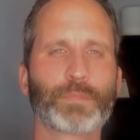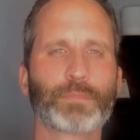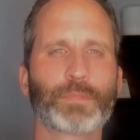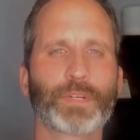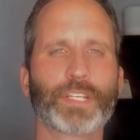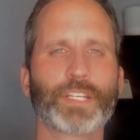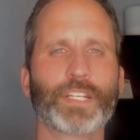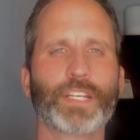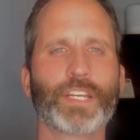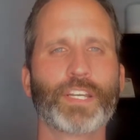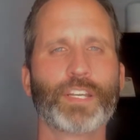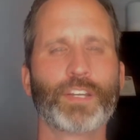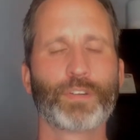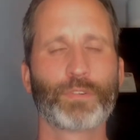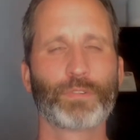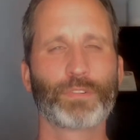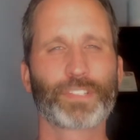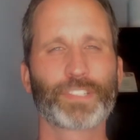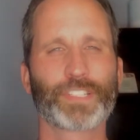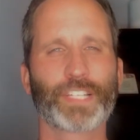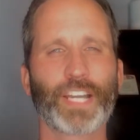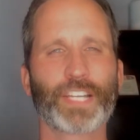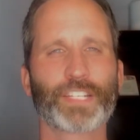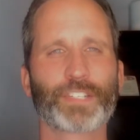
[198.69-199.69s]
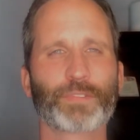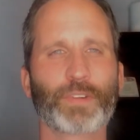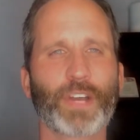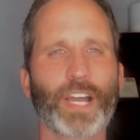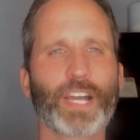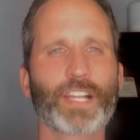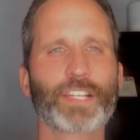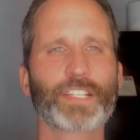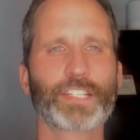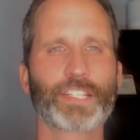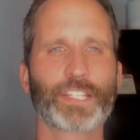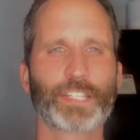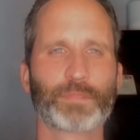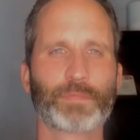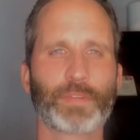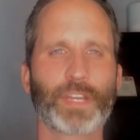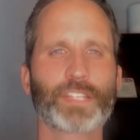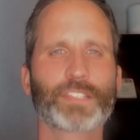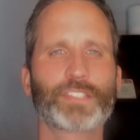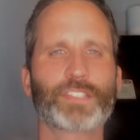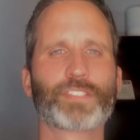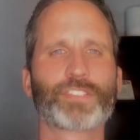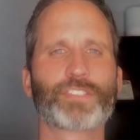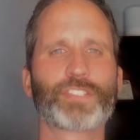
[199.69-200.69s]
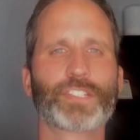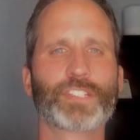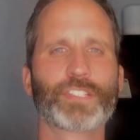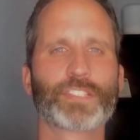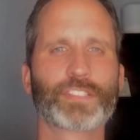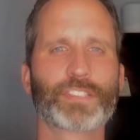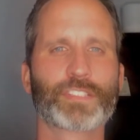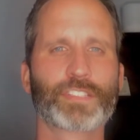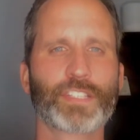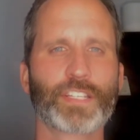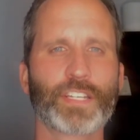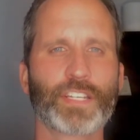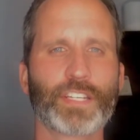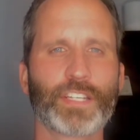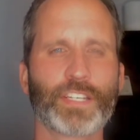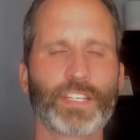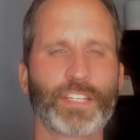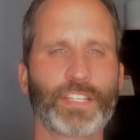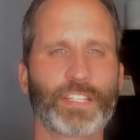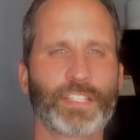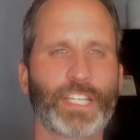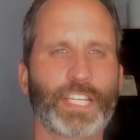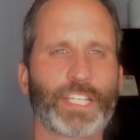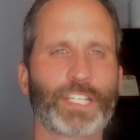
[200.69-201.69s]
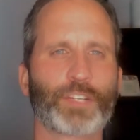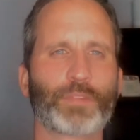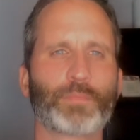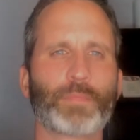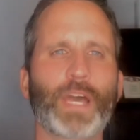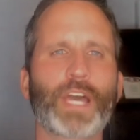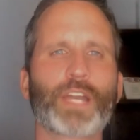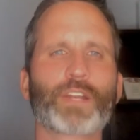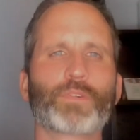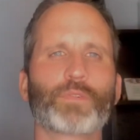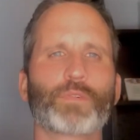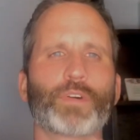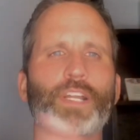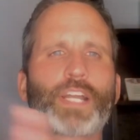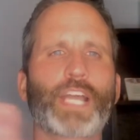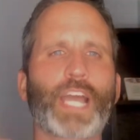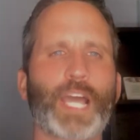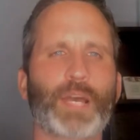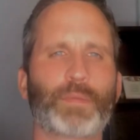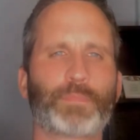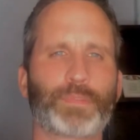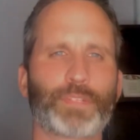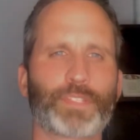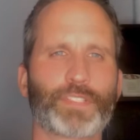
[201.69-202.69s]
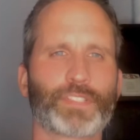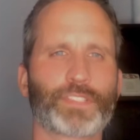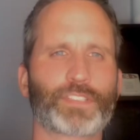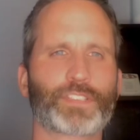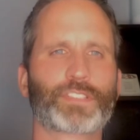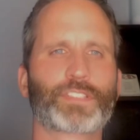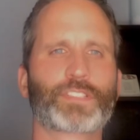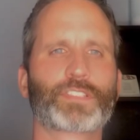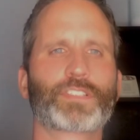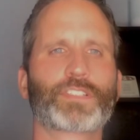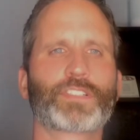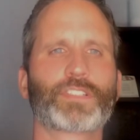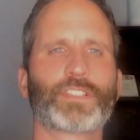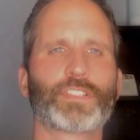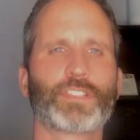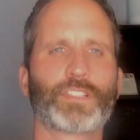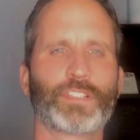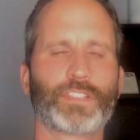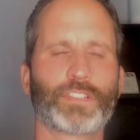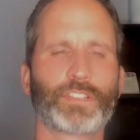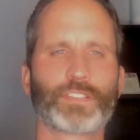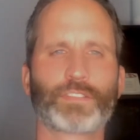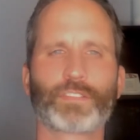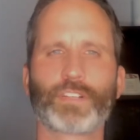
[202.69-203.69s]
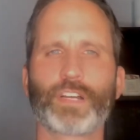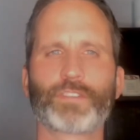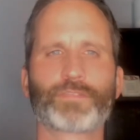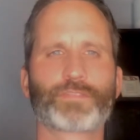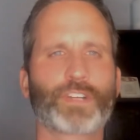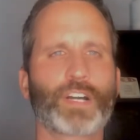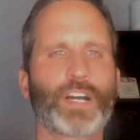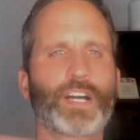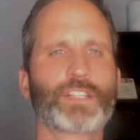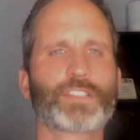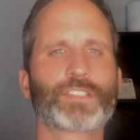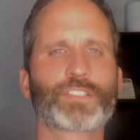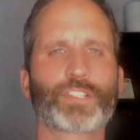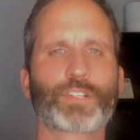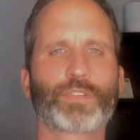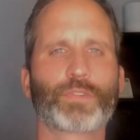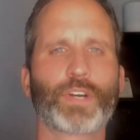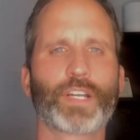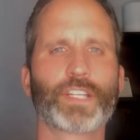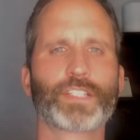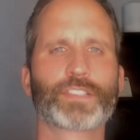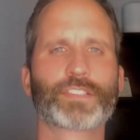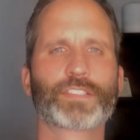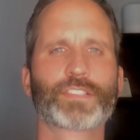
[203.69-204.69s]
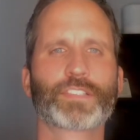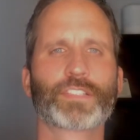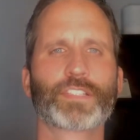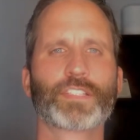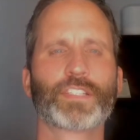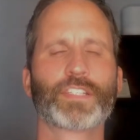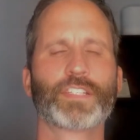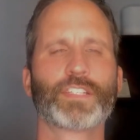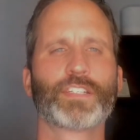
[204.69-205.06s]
But with non-duality, the message is that no matter what happens of consequence,